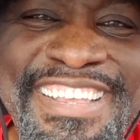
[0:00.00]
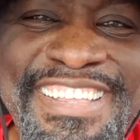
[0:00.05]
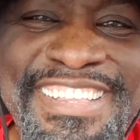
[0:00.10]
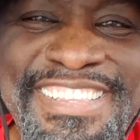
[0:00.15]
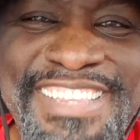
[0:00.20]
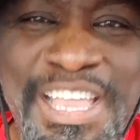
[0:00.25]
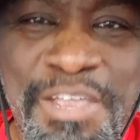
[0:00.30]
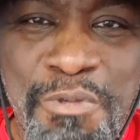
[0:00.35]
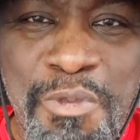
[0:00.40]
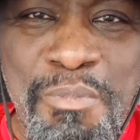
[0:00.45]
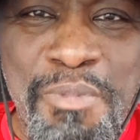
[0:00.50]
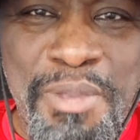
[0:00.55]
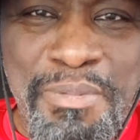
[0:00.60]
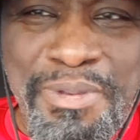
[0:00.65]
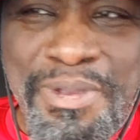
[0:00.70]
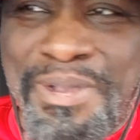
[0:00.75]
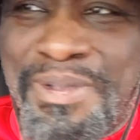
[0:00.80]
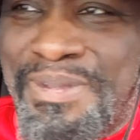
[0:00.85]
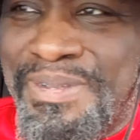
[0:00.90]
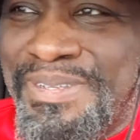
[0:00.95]
They
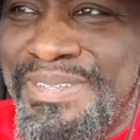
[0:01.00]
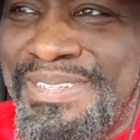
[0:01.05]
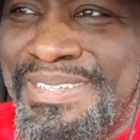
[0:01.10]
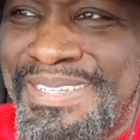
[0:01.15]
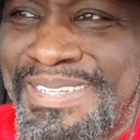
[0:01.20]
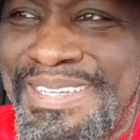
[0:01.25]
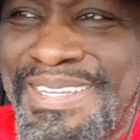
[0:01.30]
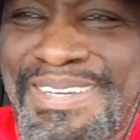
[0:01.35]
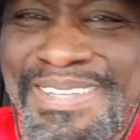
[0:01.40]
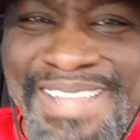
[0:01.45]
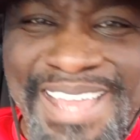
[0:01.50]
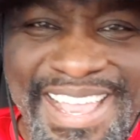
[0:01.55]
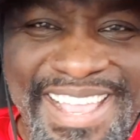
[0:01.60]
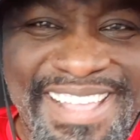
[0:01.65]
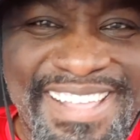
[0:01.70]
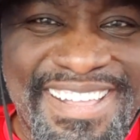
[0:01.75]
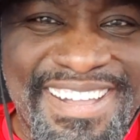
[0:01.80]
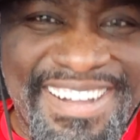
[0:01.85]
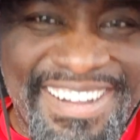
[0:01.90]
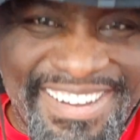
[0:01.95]
remember,
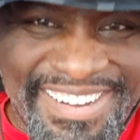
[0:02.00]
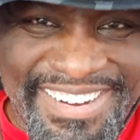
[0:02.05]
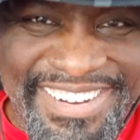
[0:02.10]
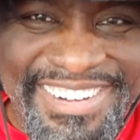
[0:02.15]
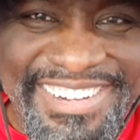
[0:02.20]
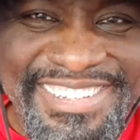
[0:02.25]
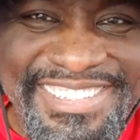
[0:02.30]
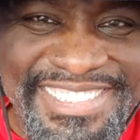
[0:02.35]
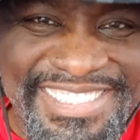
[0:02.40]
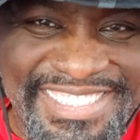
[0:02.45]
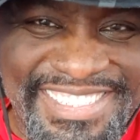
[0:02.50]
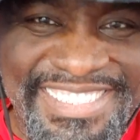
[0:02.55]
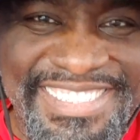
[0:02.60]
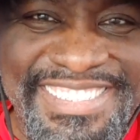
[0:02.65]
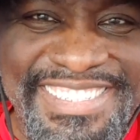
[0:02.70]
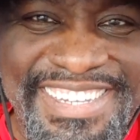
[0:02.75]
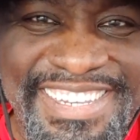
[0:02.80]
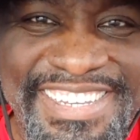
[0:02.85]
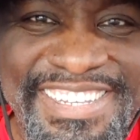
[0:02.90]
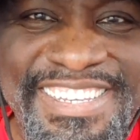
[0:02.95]
like cars,
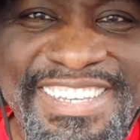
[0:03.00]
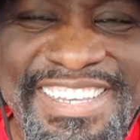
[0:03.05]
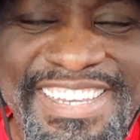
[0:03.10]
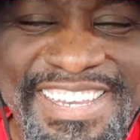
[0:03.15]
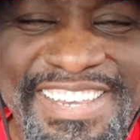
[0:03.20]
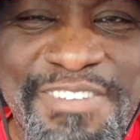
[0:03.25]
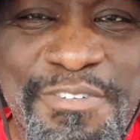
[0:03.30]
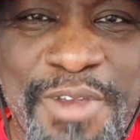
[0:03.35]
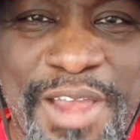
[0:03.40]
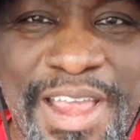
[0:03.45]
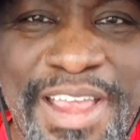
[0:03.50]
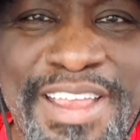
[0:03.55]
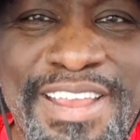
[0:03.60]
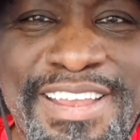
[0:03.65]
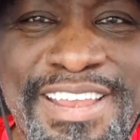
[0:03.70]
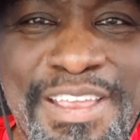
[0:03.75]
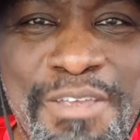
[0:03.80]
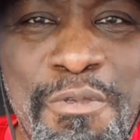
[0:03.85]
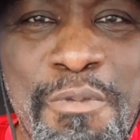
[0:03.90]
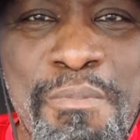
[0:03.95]

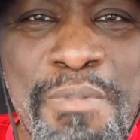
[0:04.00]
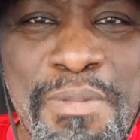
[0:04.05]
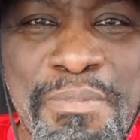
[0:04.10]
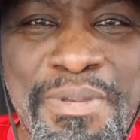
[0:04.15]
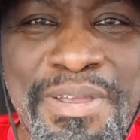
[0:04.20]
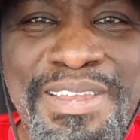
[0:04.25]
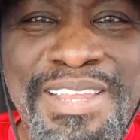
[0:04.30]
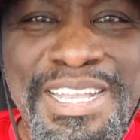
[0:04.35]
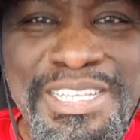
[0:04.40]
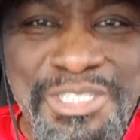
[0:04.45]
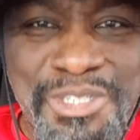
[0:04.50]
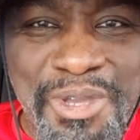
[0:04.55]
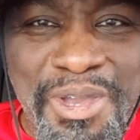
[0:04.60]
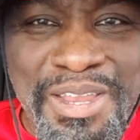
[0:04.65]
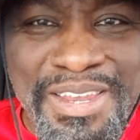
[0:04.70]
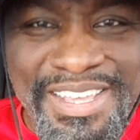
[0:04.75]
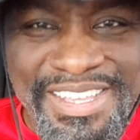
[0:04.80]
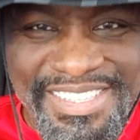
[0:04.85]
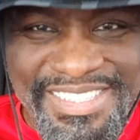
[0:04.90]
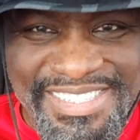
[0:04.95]
right? They remember
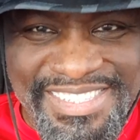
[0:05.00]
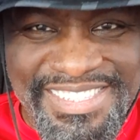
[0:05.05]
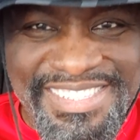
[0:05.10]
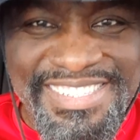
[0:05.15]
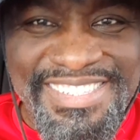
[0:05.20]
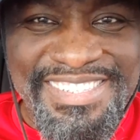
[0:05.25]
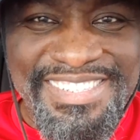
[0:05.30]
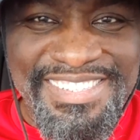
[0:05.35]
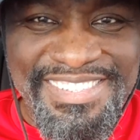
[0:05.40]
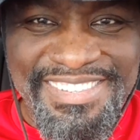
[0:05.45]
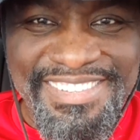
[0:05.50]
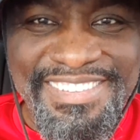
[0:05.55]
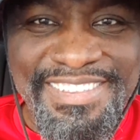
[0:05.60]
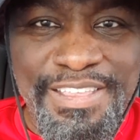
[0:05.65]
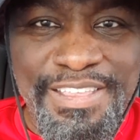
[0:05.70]
electronics.